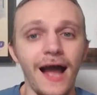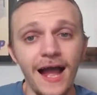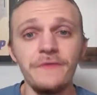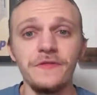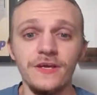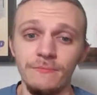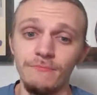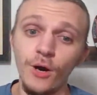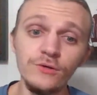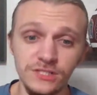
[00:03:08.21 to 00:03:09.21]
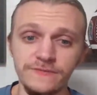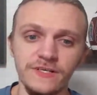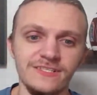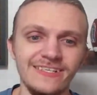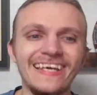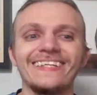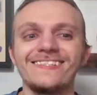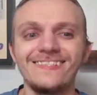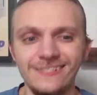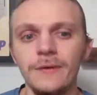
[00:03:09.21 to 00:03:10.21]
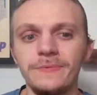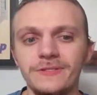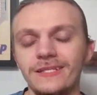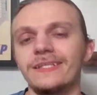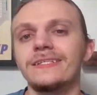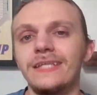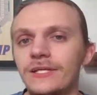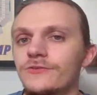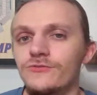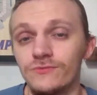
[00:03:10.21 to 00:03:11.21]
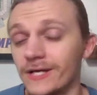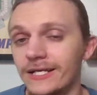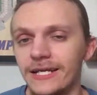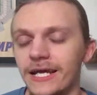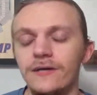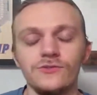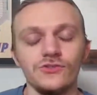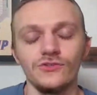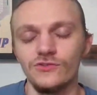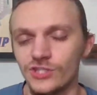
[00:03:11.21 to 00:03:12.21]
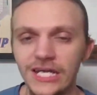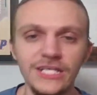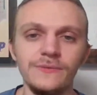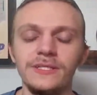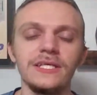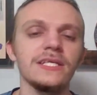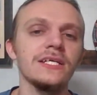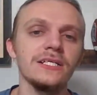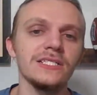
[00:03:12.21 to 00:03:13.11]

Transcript: I think most of us accept that the Gators right now genuinely